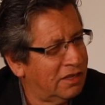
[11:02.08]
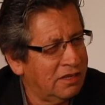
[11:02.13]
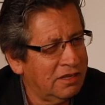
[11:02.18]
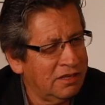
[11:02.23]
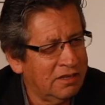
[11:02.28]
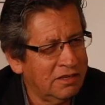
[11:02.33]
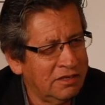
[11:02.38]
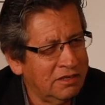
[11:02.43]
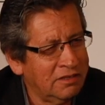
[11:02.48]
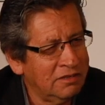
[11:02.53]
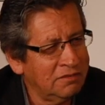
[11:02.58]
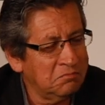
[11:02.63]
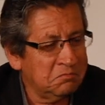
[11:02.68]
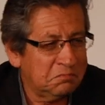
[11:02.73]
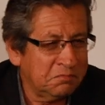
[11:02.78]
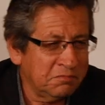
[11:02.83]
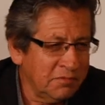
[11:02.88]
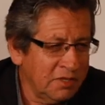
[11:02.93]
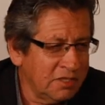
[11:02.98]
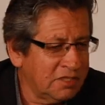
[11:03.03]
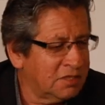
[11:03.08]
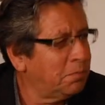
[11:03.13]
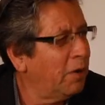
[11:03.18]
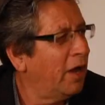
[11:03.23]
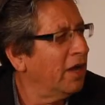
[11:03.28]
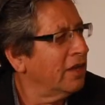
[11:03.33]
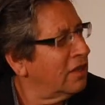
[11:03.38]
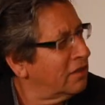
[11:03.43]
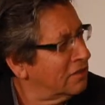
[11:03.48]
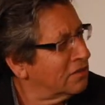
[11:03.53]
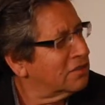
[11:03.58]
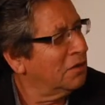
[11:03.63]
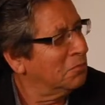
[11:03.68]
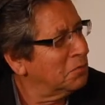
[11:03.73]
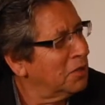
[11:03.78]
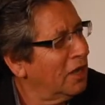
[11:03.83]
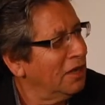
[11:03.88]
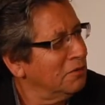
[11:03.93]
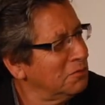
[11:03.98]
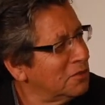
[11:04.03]
and spike
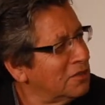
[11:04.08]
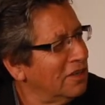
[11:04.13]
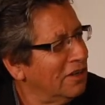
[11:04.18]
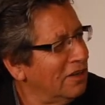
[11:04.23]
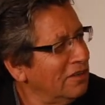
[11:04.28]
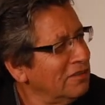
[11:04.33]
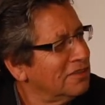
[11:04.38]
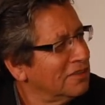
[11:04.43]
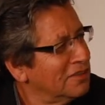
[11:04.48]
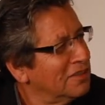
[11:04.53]
sometimes, yeah.